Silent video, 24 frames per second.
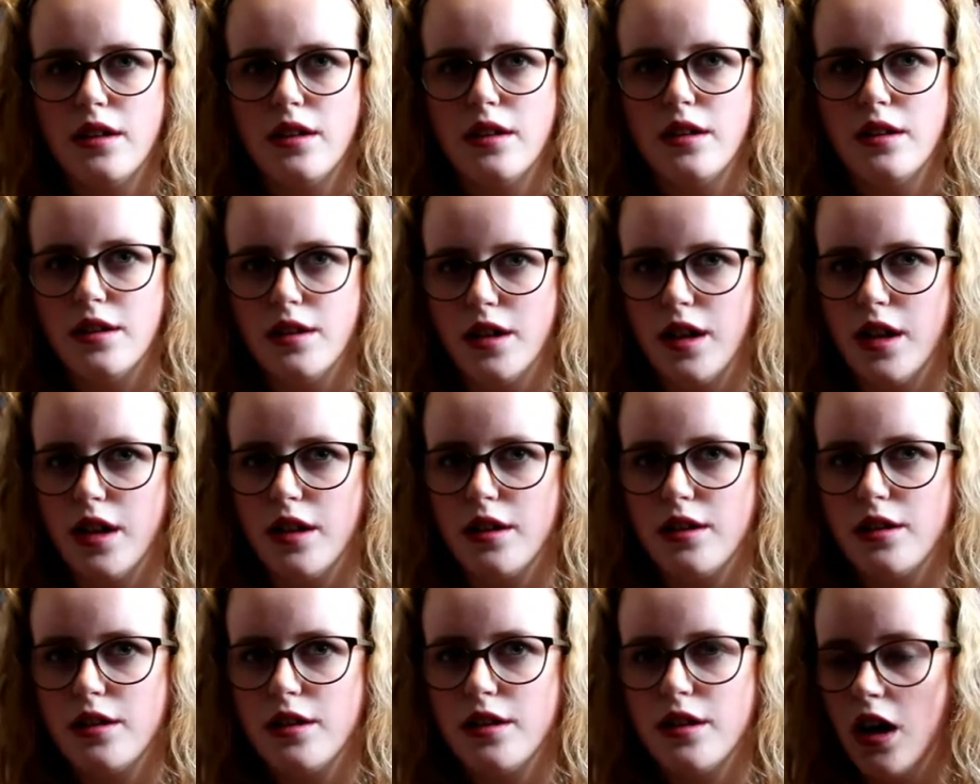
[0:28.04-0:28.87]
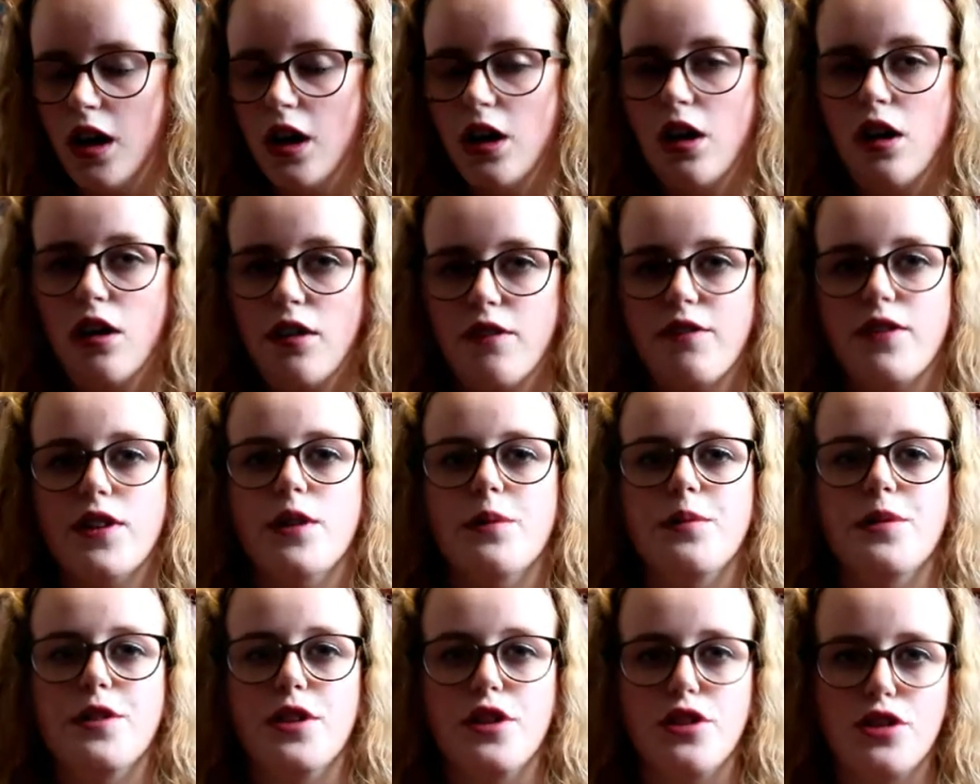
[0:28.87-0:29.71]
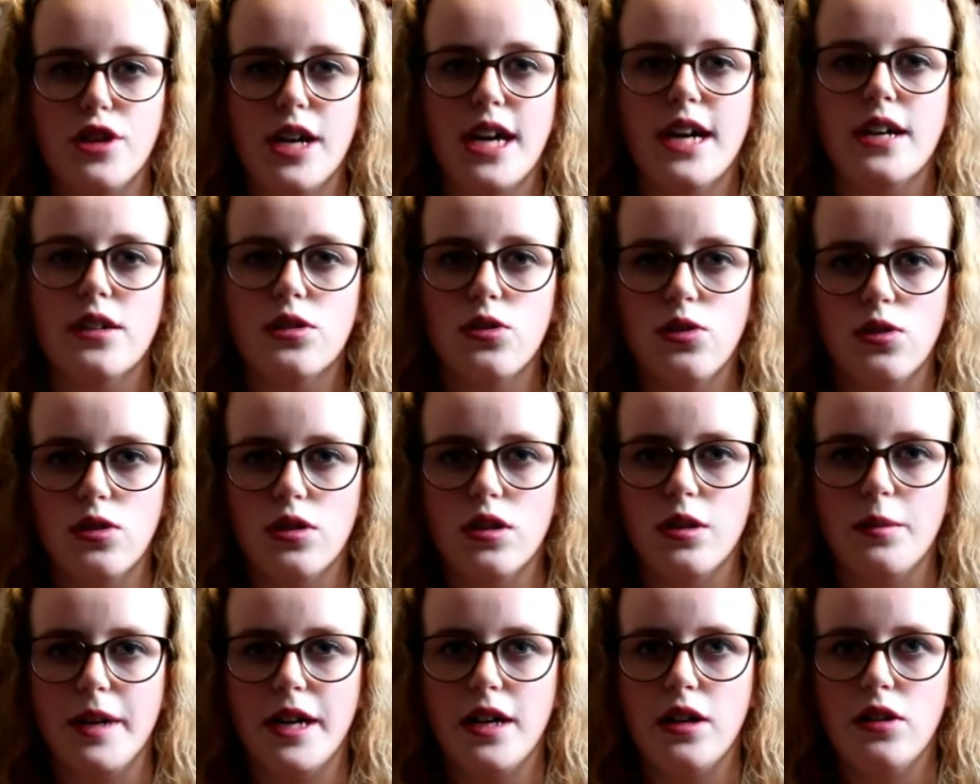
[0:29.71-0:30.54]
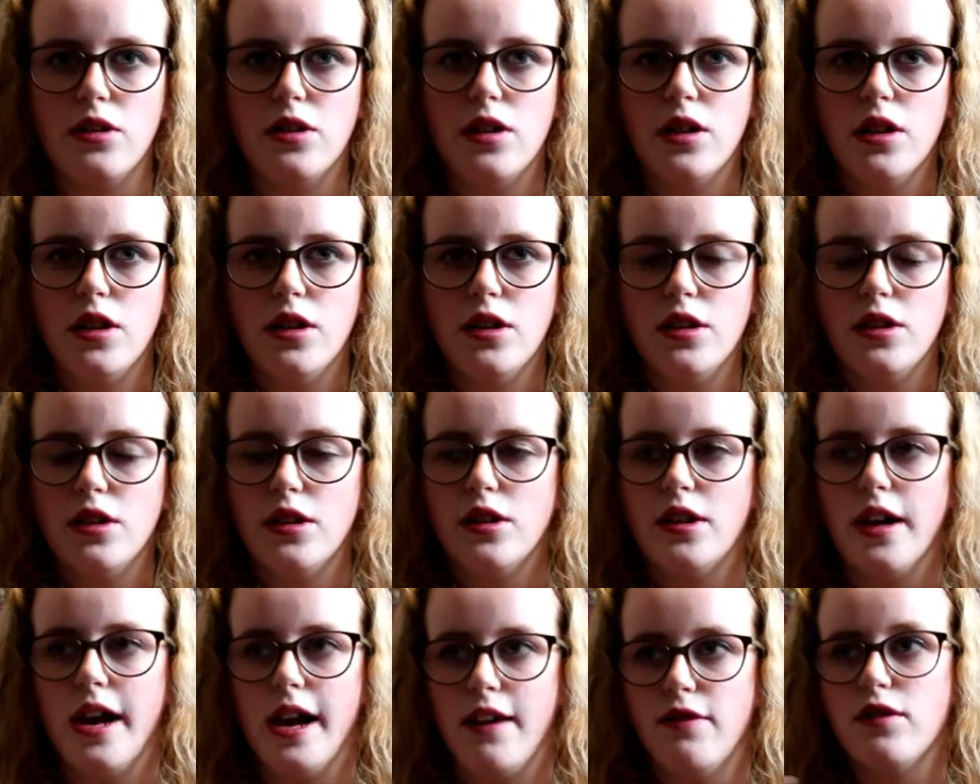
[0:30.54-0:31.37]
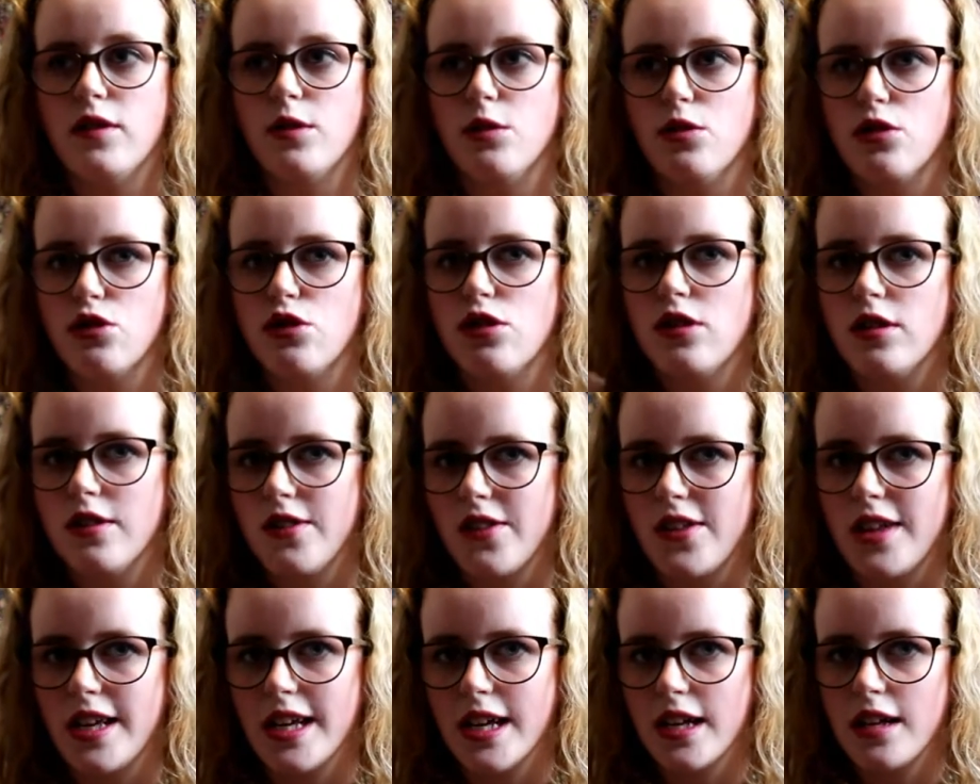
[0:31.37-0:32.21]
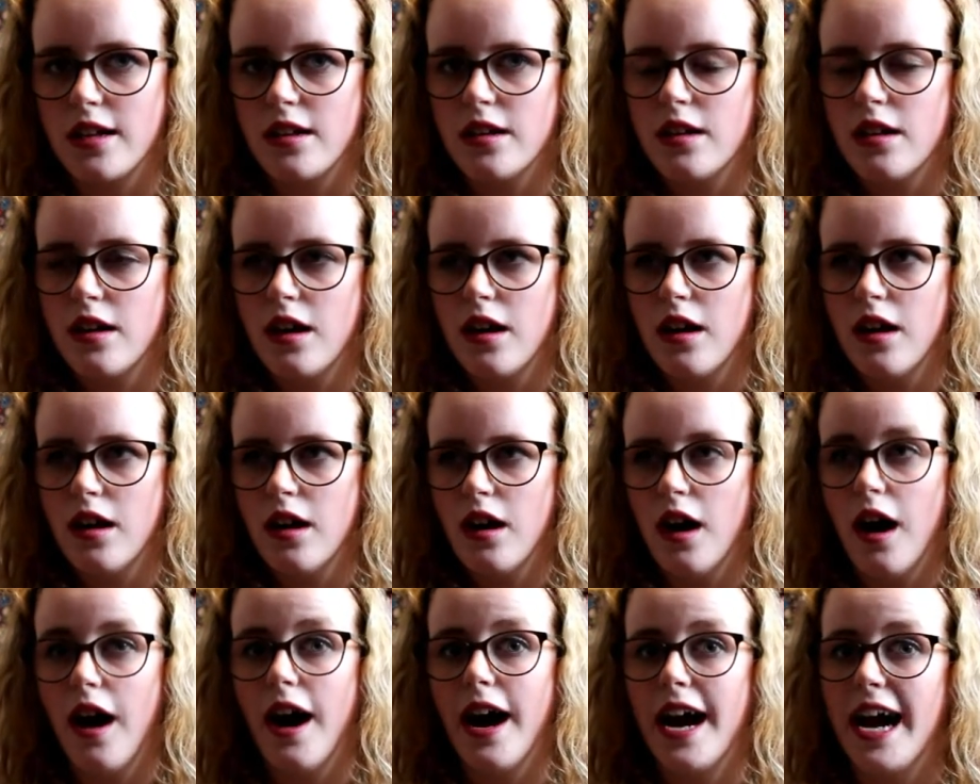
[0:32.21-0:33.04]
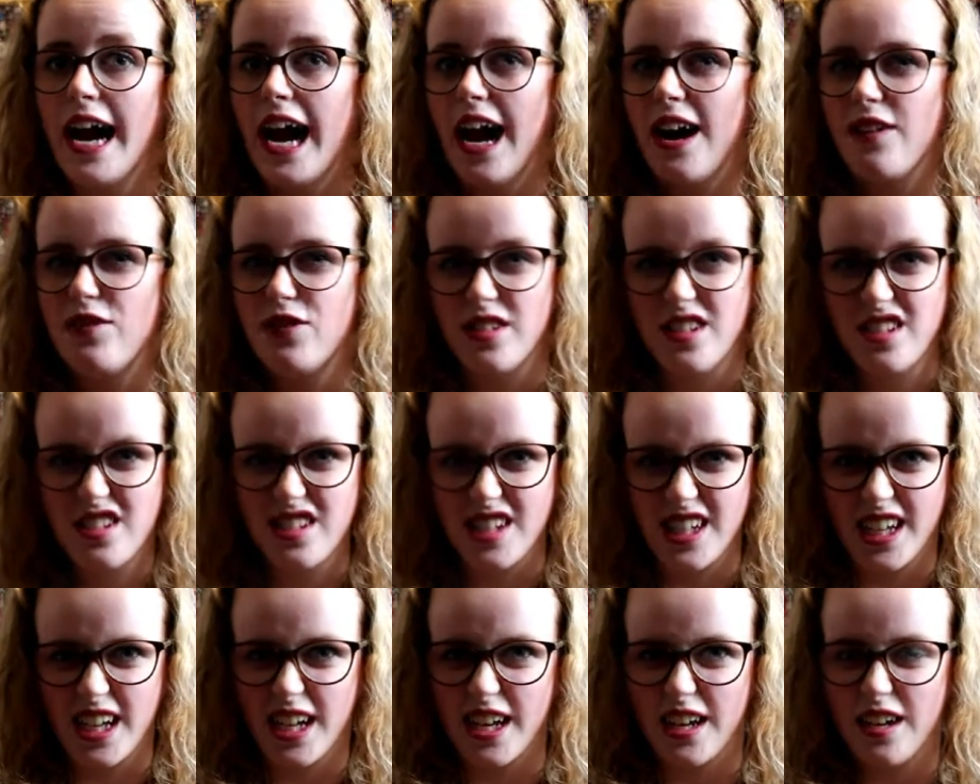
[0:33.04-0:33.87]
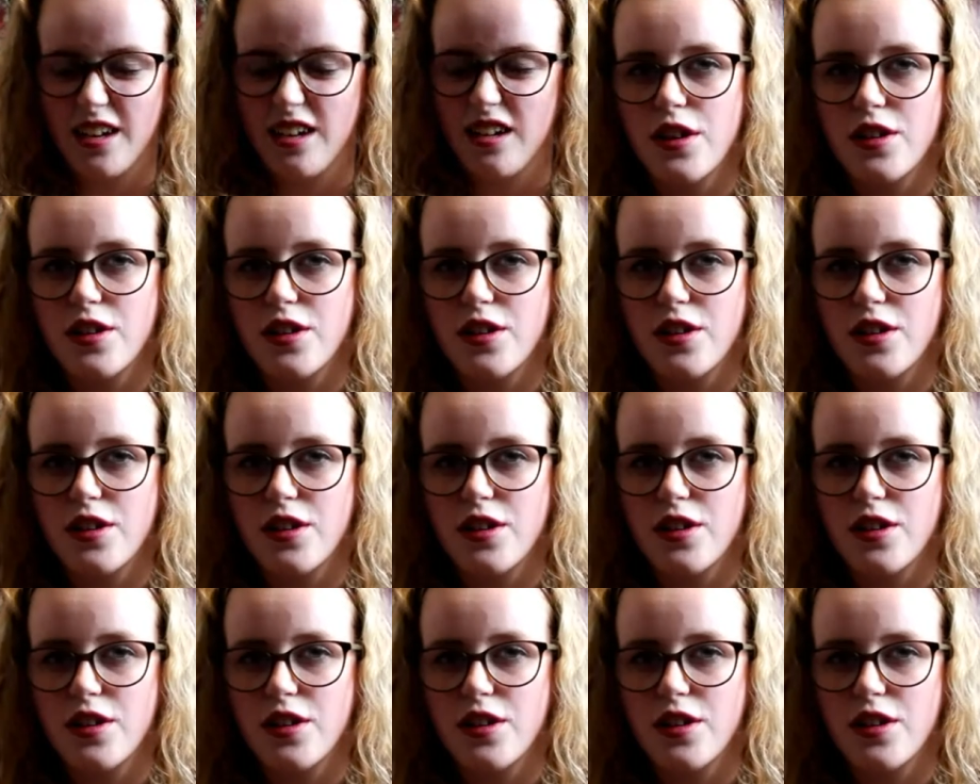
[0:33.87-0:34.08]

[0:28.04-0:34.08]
no. A lot of films that Jack talked about that everyone should have seen, I haven't seen.